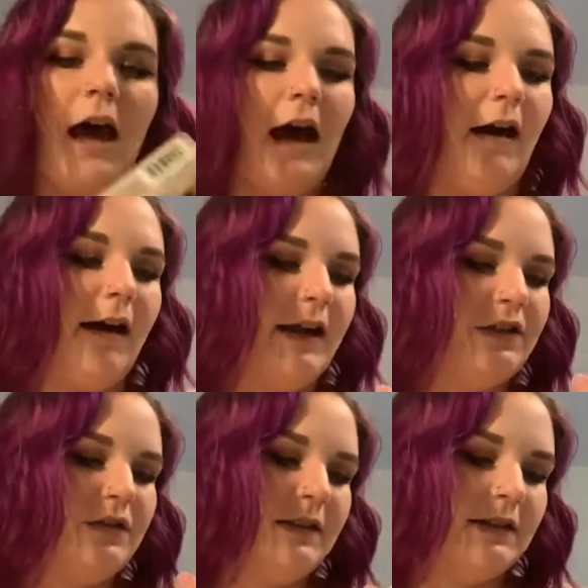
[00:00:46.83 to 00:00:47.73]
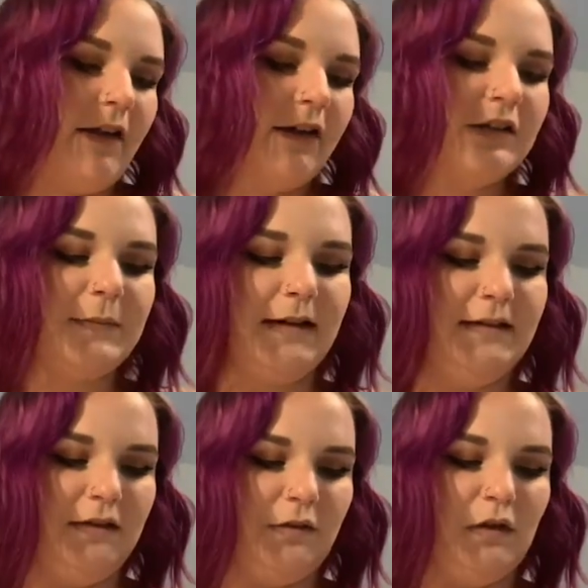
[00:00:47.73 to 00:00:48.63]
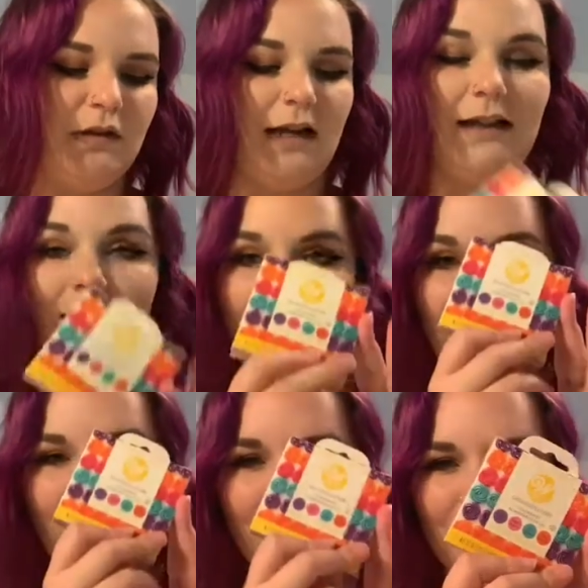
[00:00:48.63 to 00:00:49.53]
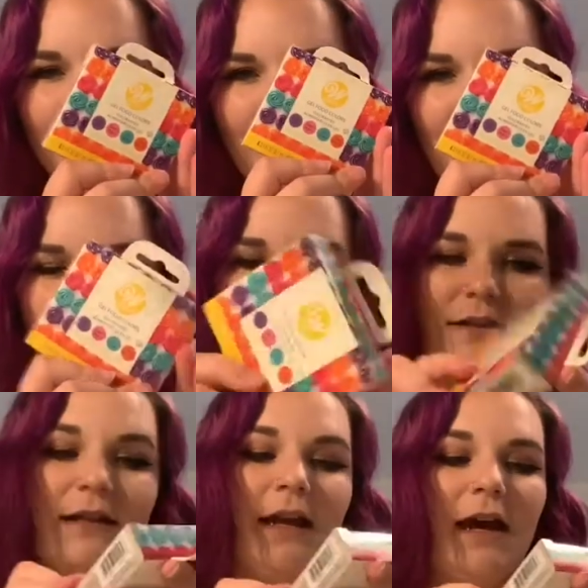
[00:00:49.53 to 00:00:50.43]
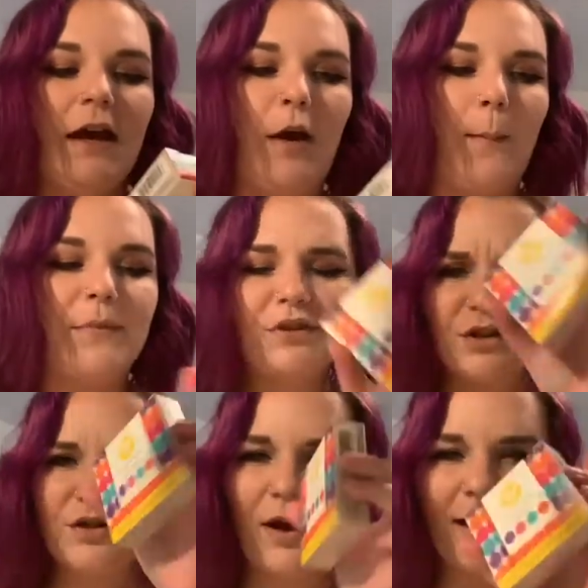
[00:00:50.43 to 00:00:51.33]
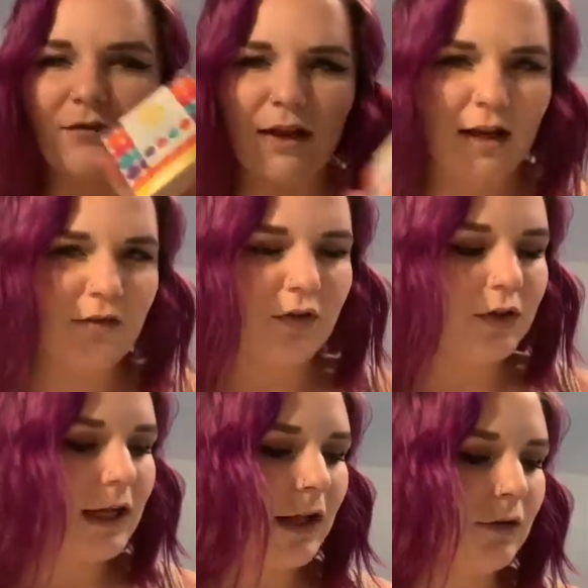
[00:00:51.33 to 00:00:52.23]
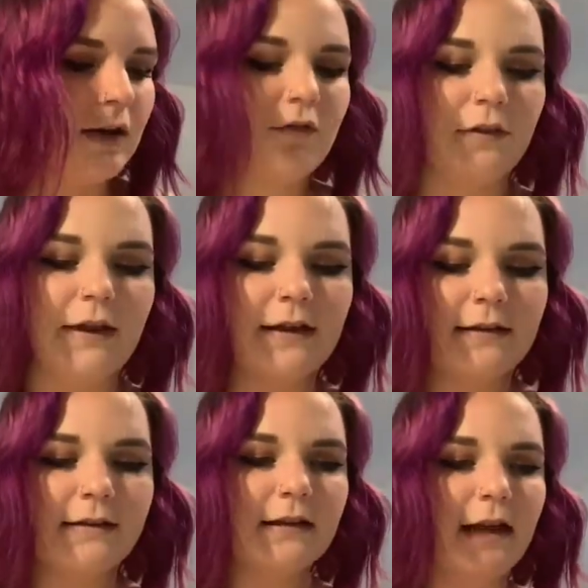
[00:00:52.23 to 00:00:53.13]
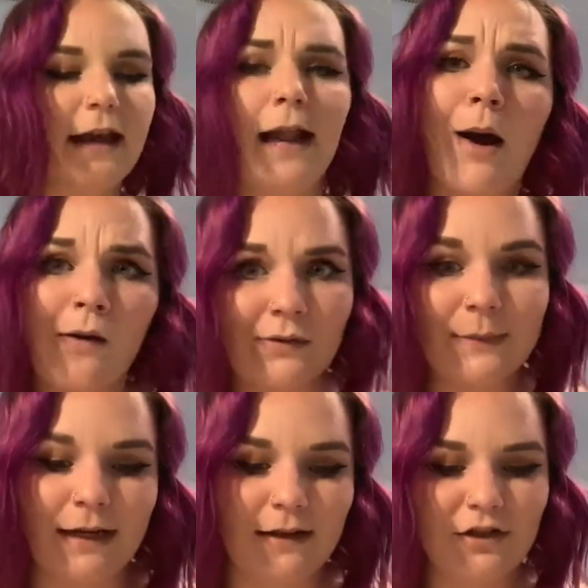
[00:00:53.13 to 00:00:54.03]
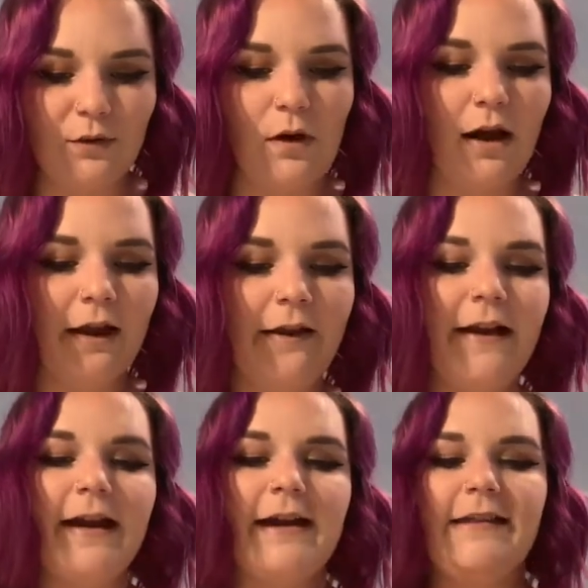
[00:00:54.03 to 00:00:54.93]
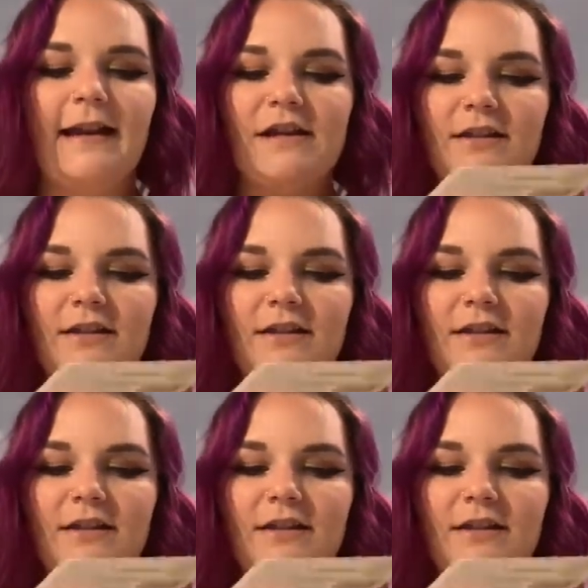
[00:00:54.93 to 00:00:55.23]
I chose these colors because these are the ones that I like the most, but you can do kind of any food coloring for this and however many that you want. And then I just